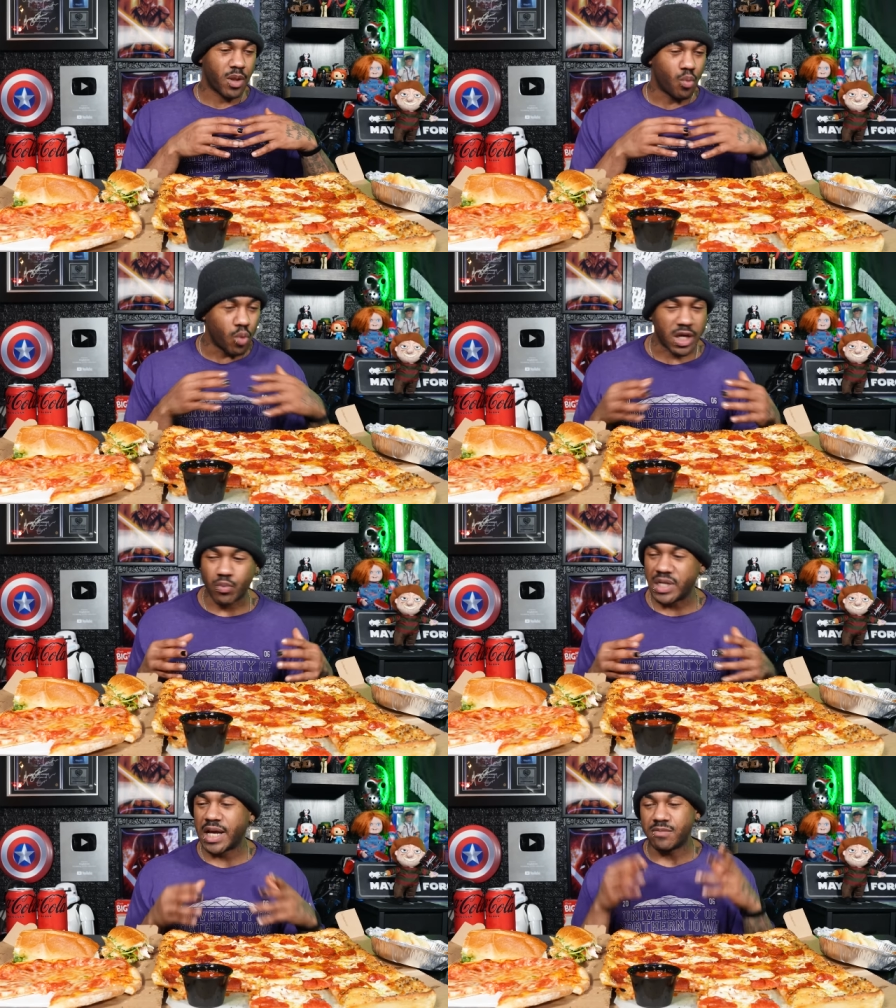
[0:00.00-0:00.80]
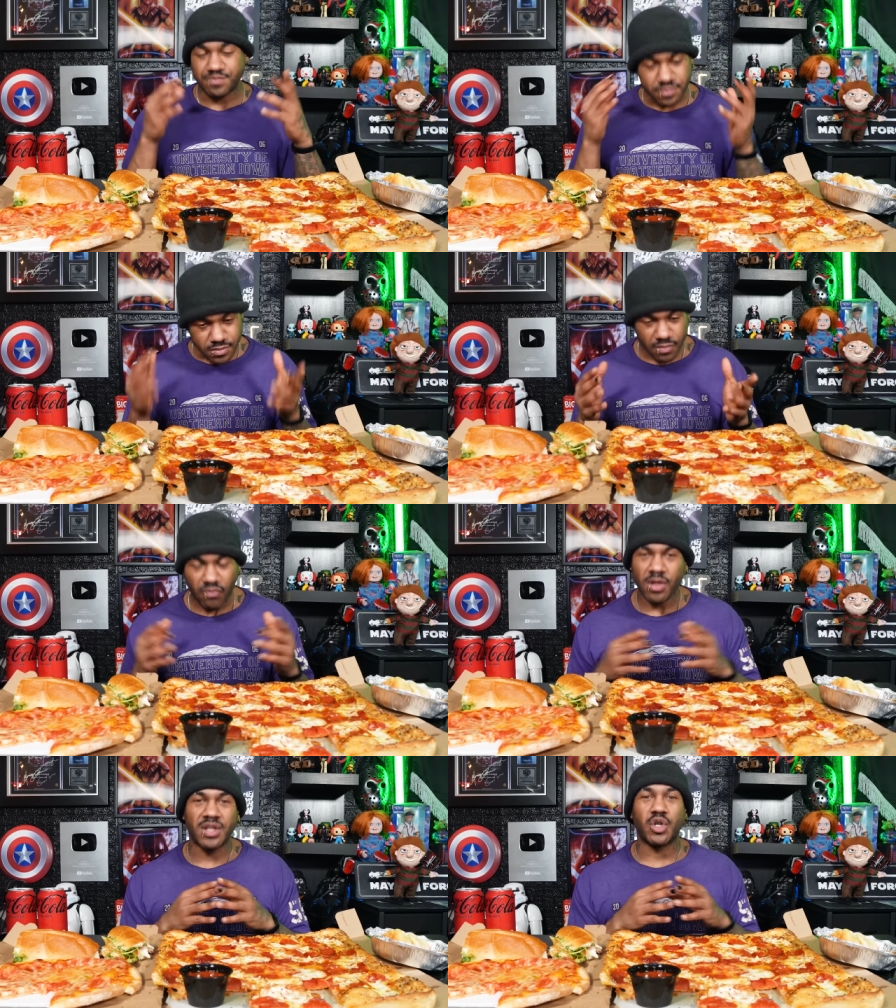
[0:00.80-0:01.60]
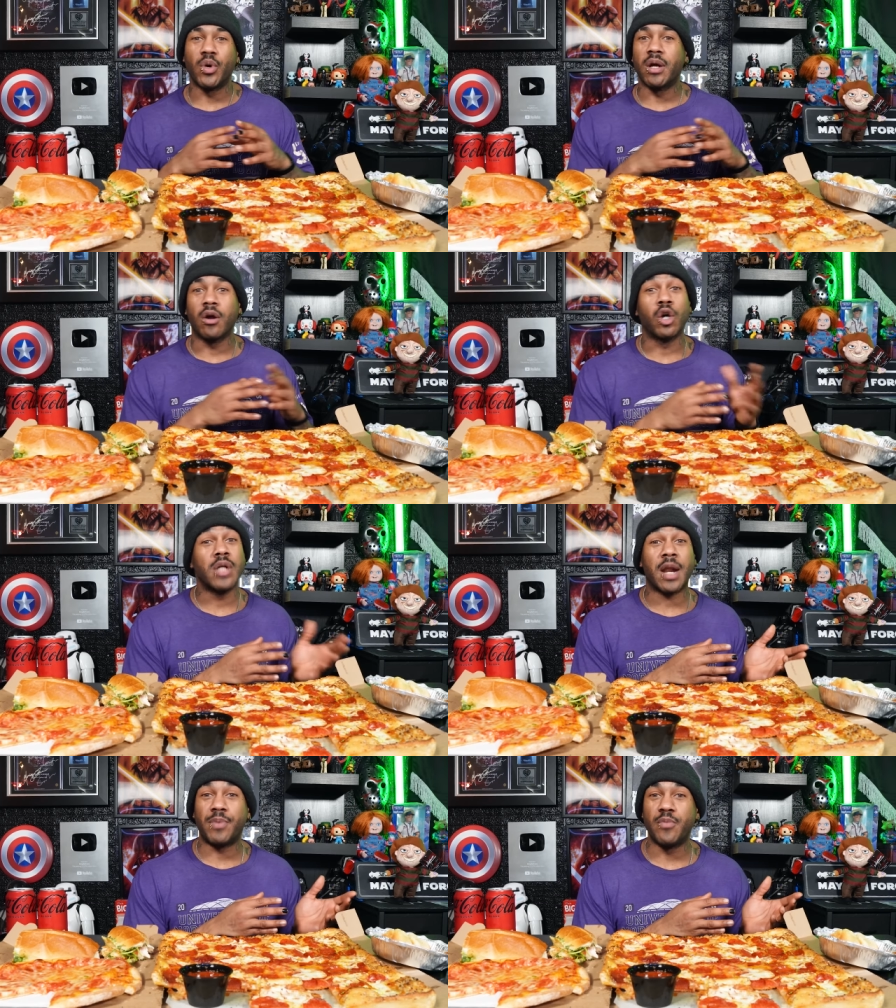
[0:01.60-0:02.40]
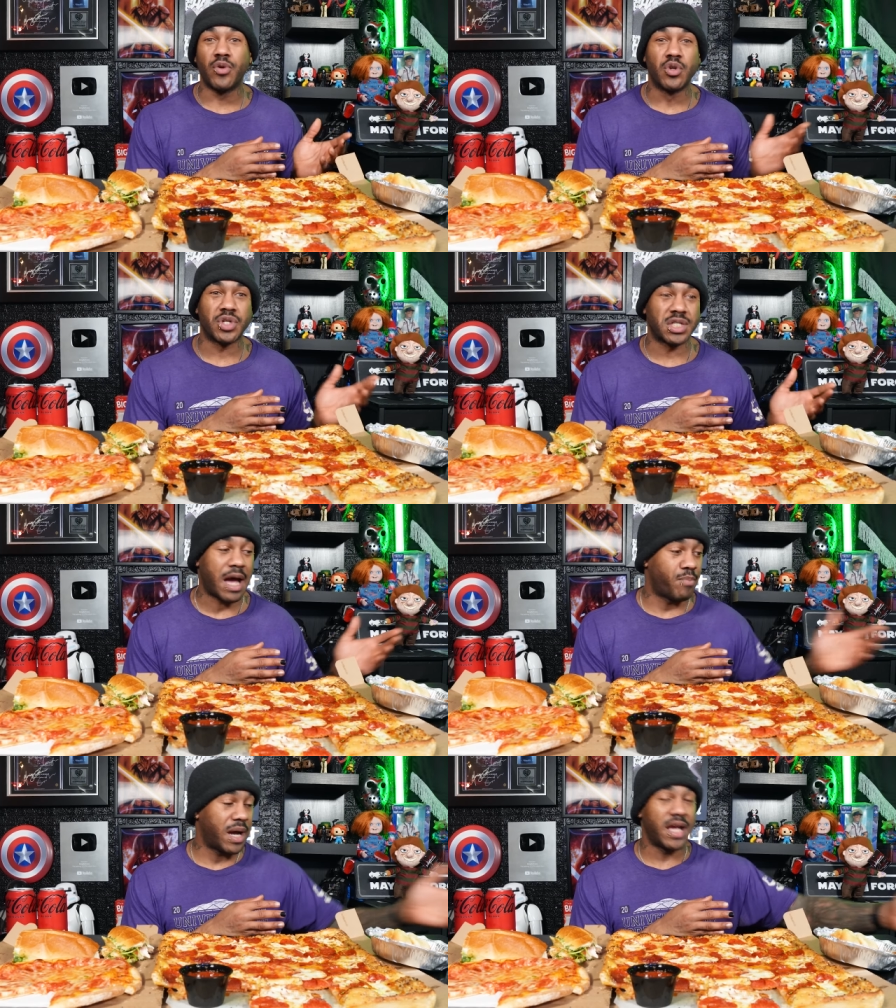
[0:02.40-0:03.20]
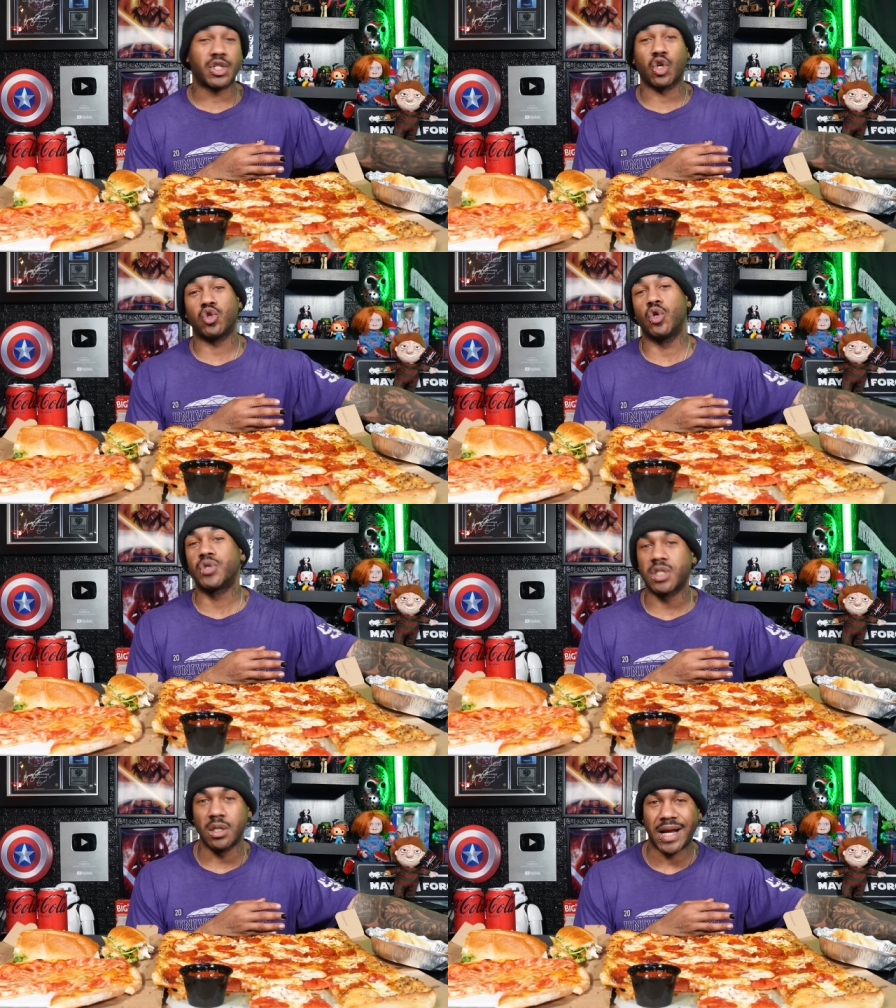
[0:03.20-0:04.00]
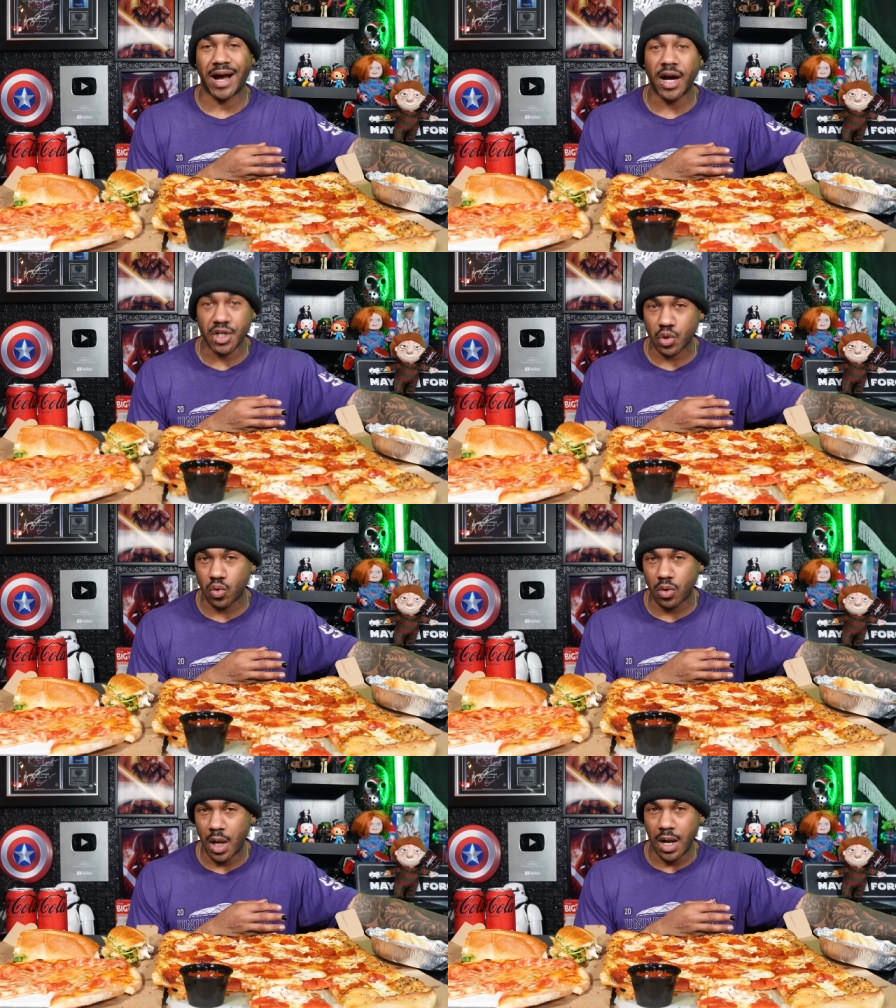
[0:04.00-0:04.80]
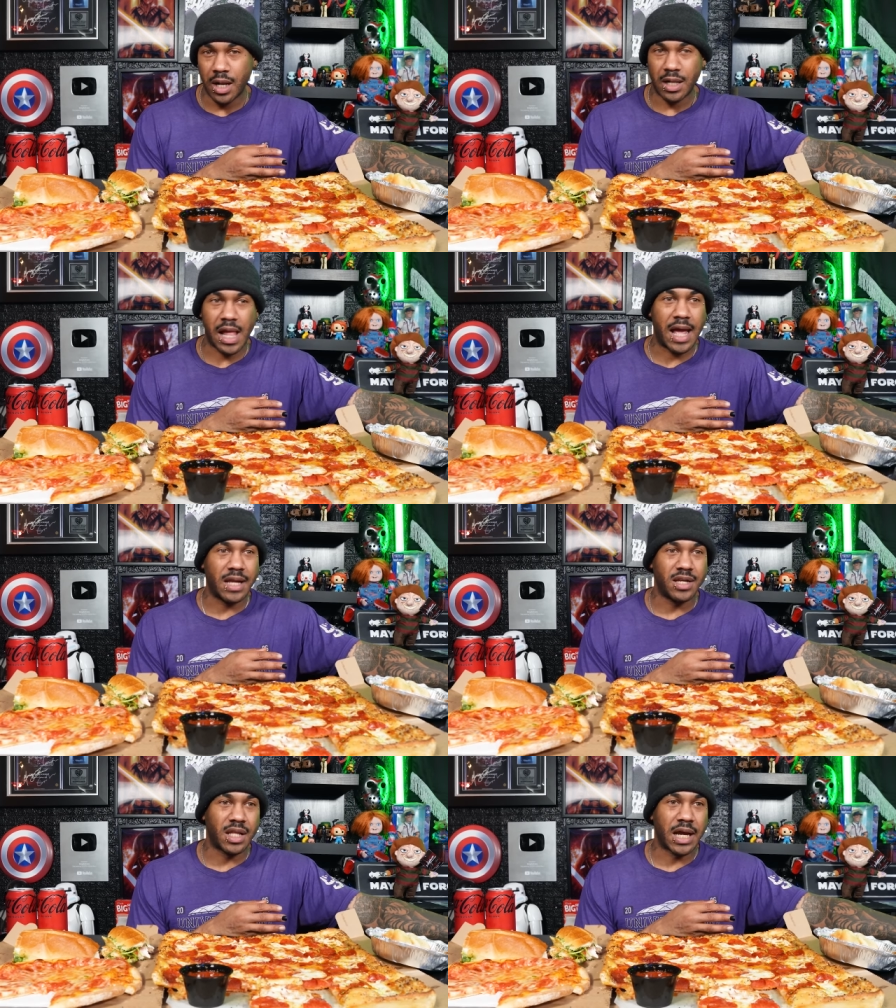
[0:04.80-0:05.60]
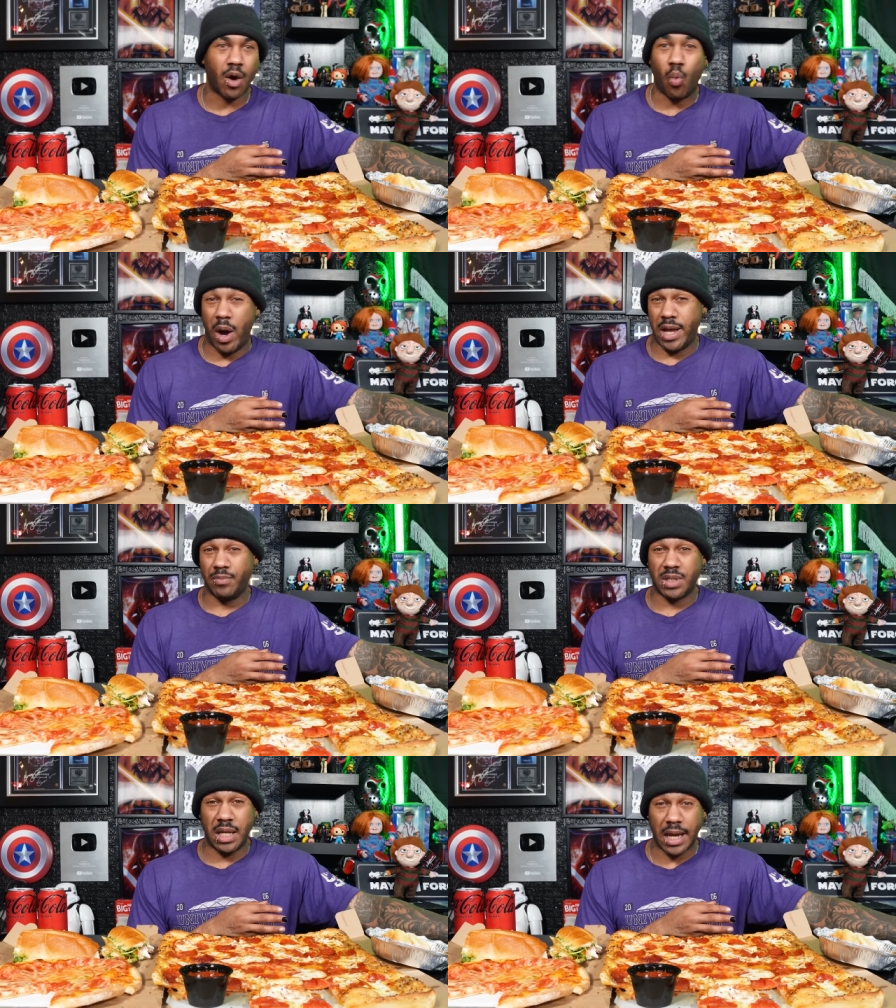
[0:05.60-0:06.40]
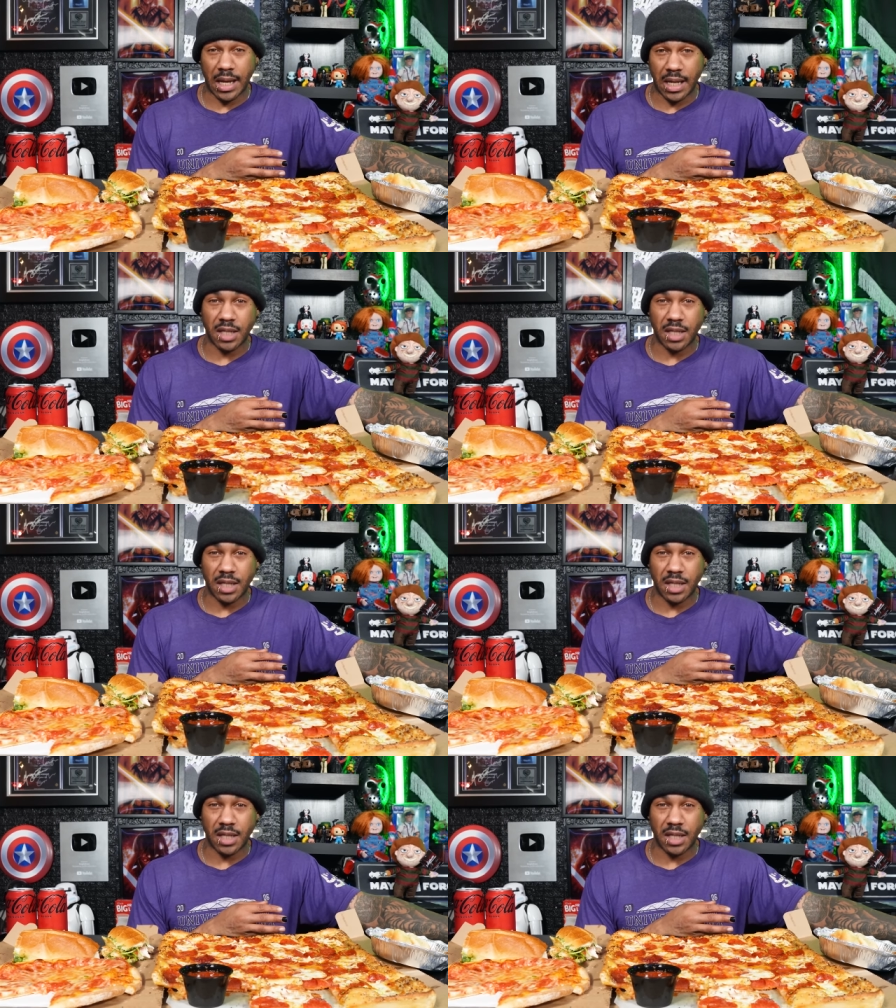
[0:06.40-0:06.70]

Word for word: What can we get? Let's go here. A lot of people used to stop by. It's close to like a high school and like a Y M C A.